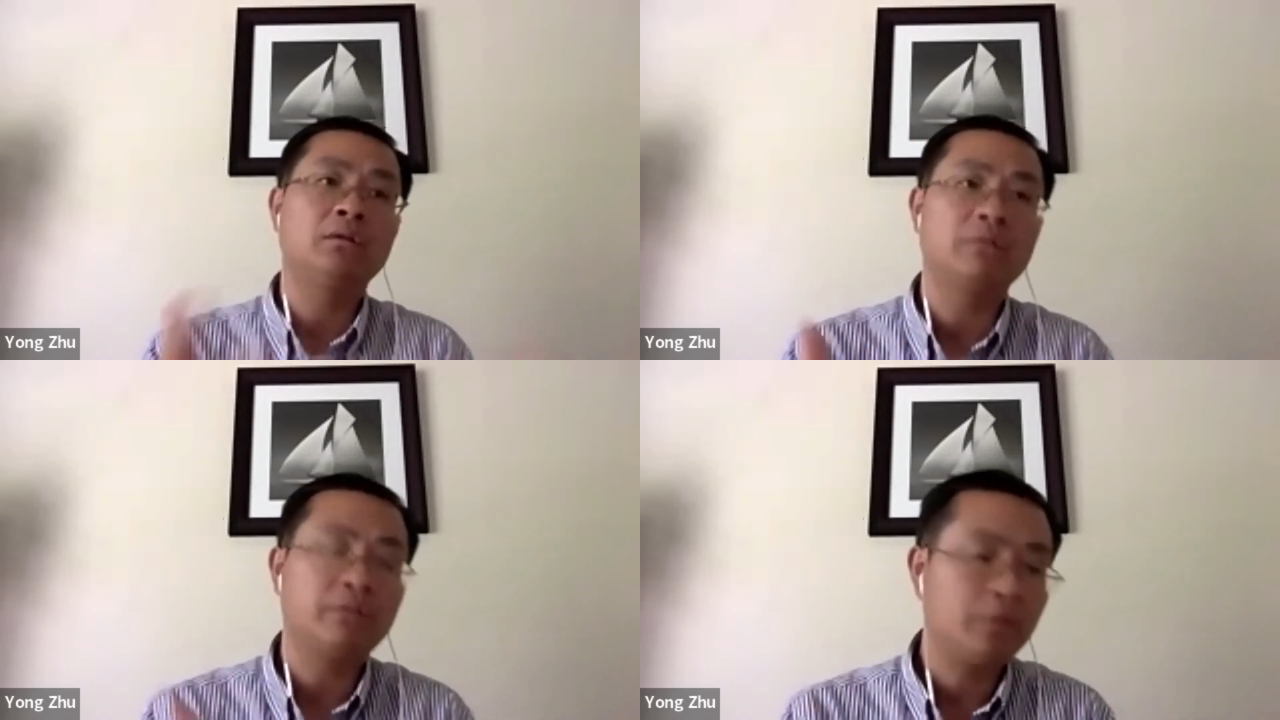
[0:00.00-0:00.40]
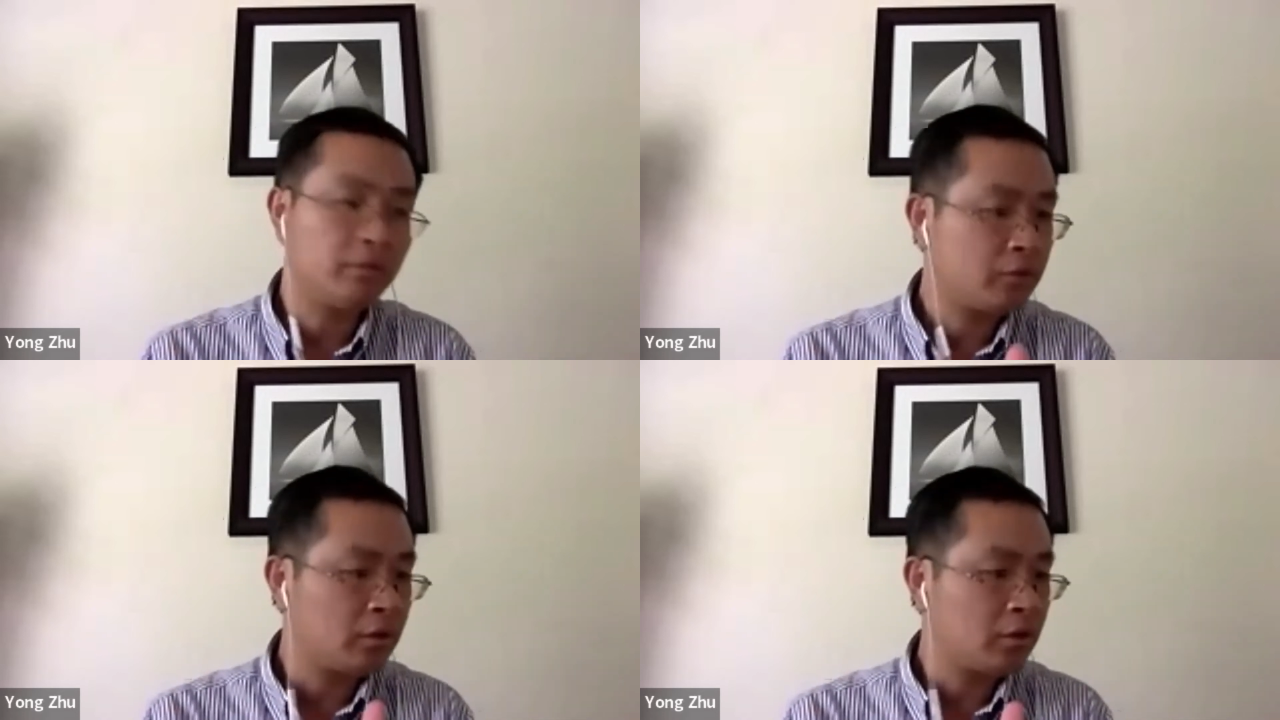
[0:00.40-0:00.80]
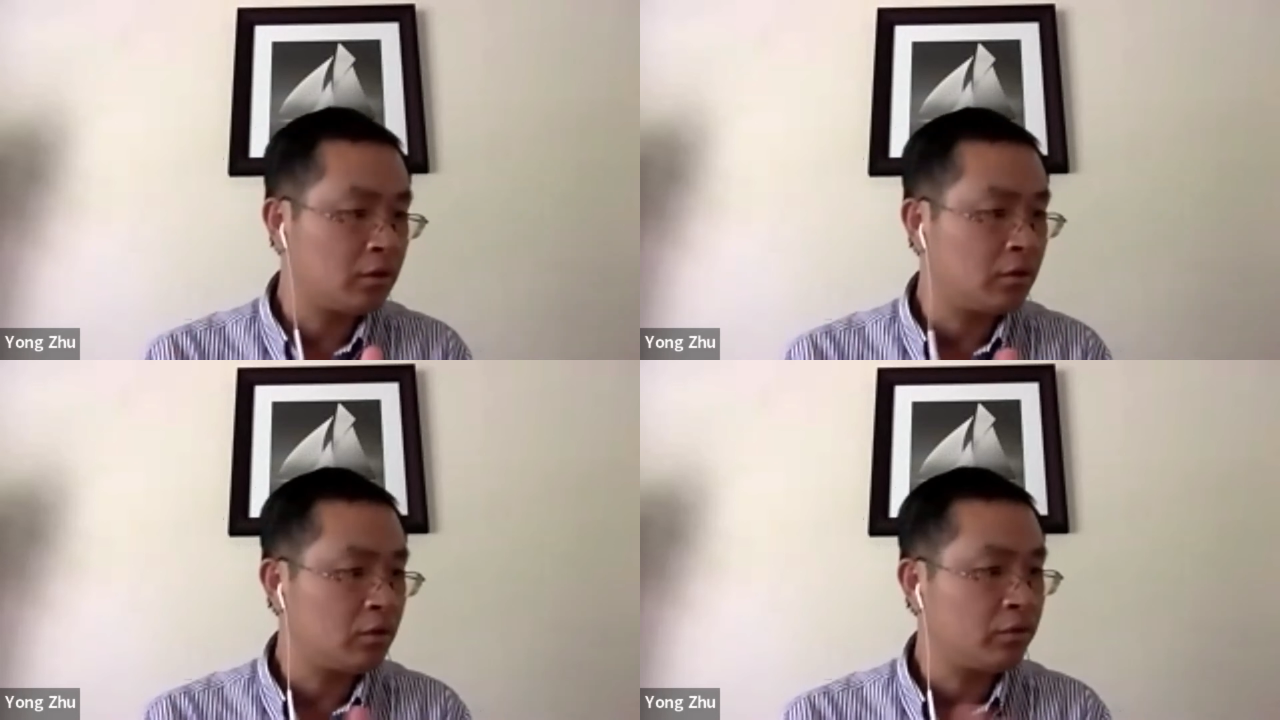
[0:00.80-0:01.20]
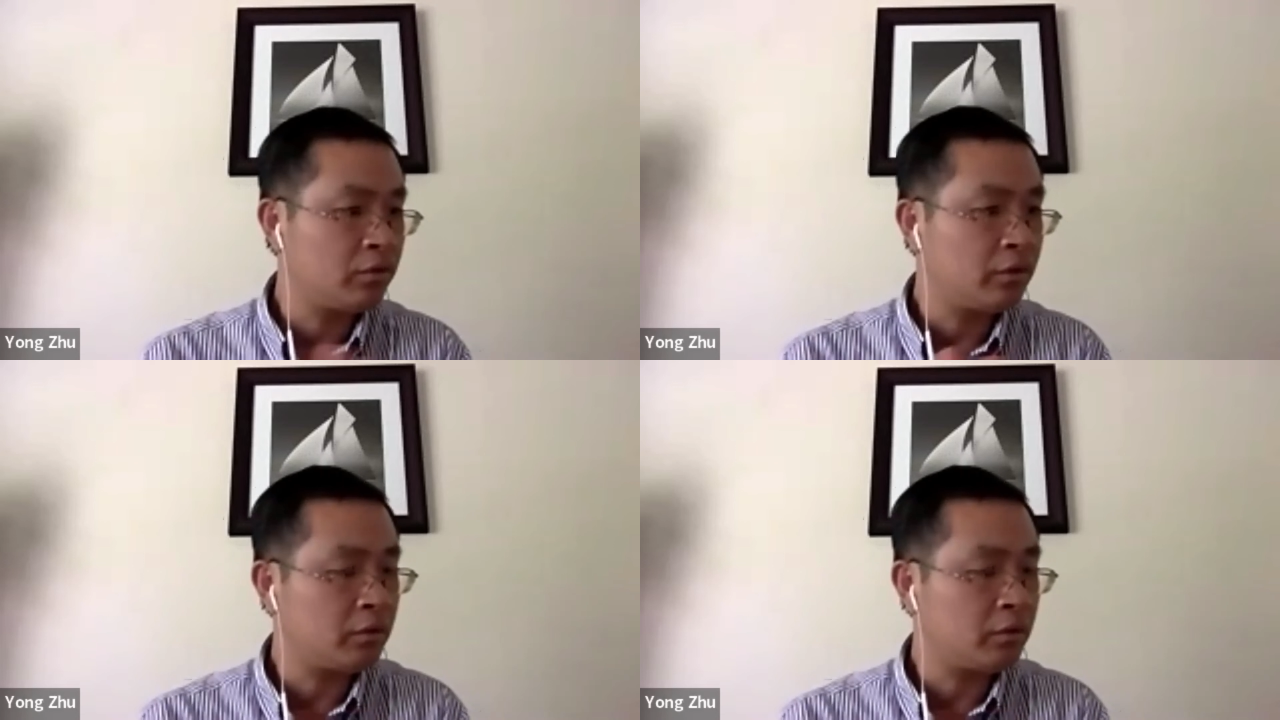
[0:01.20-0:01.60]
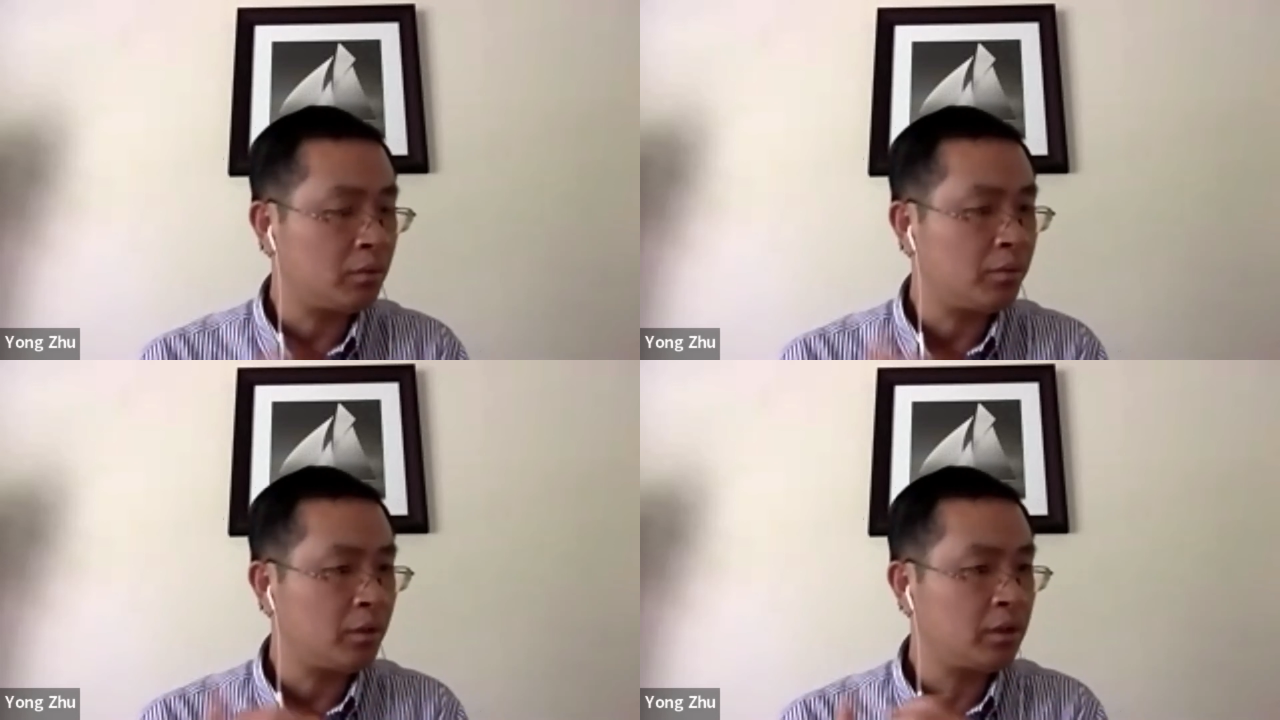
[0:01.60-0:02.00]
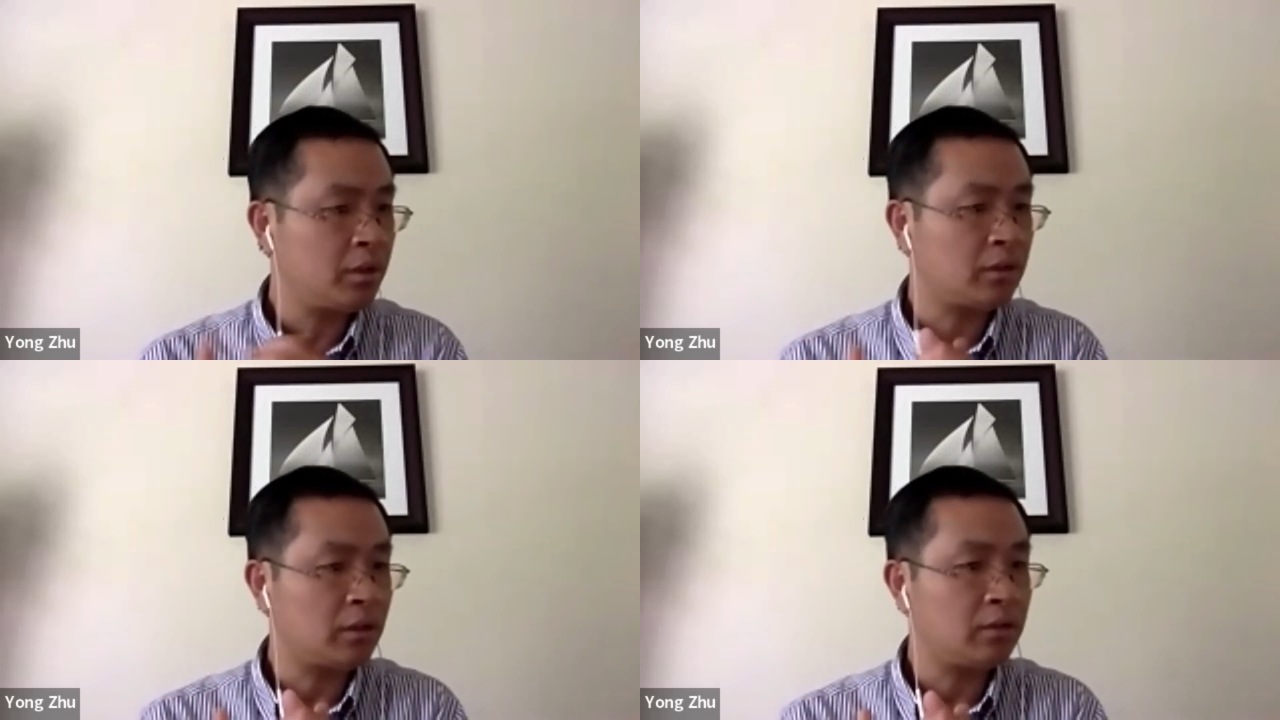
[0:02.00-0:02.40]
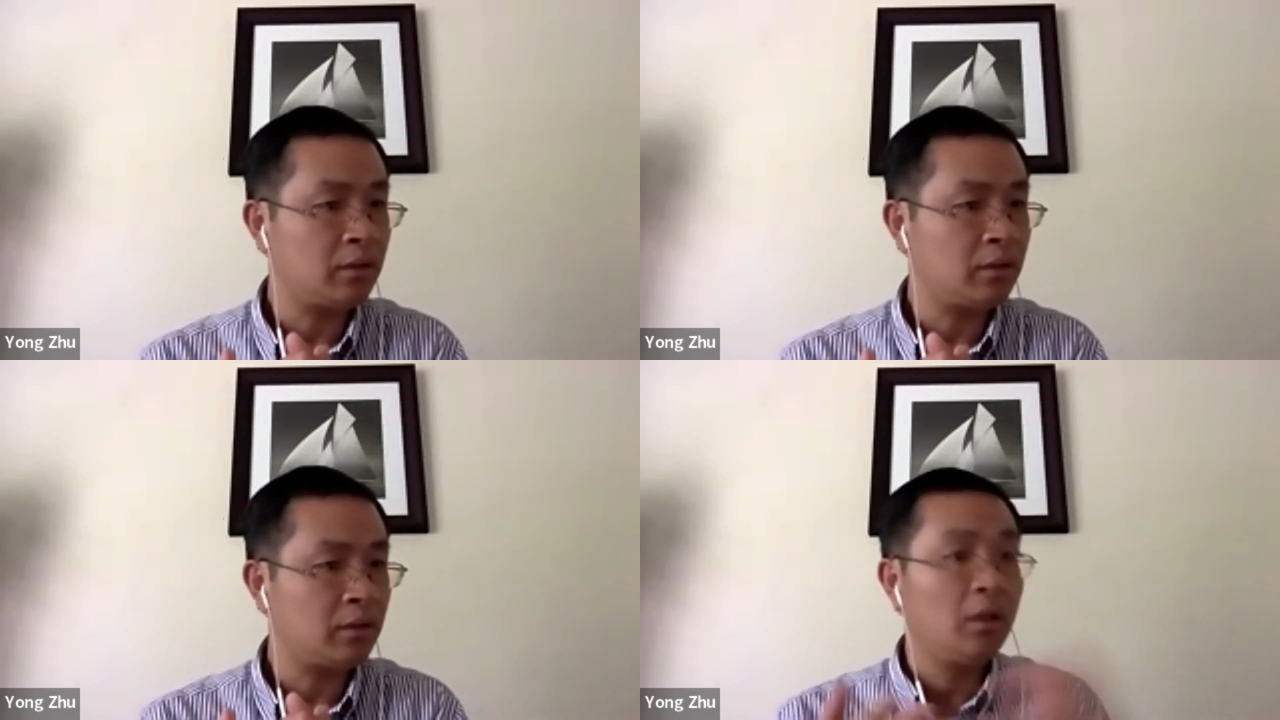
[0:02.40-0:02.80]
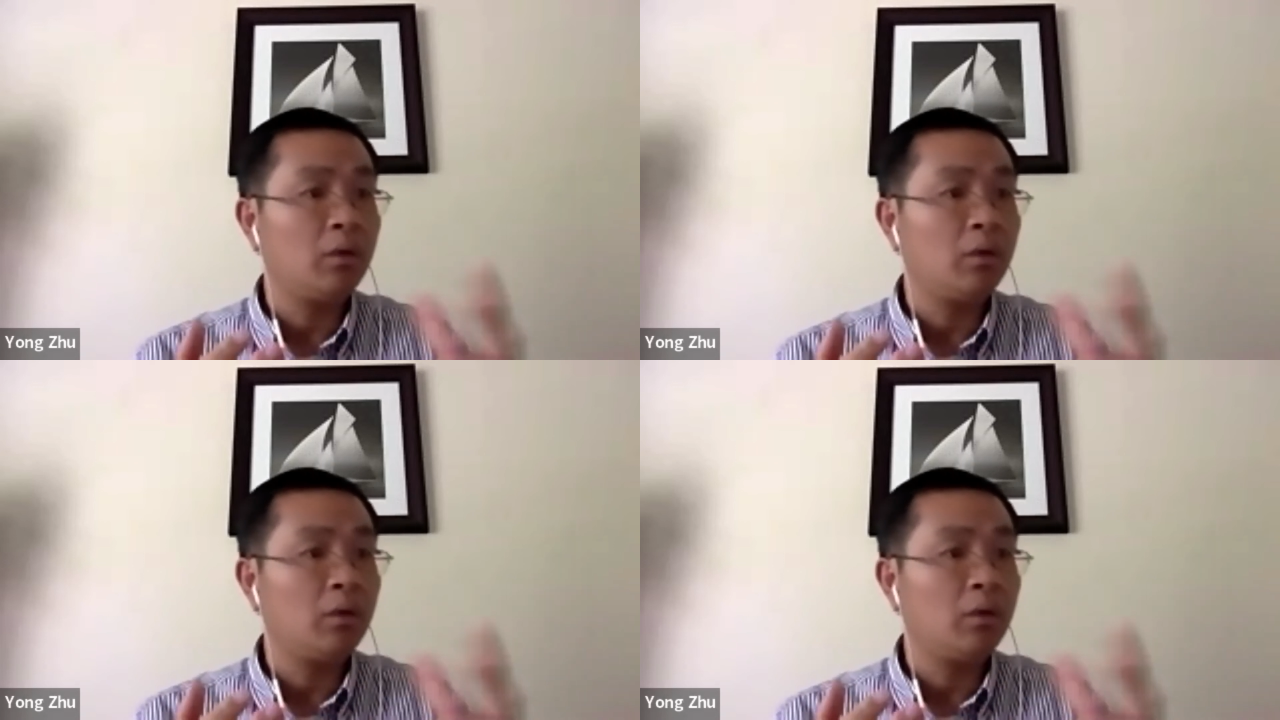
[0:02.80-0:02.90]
So for soft robotics, I said,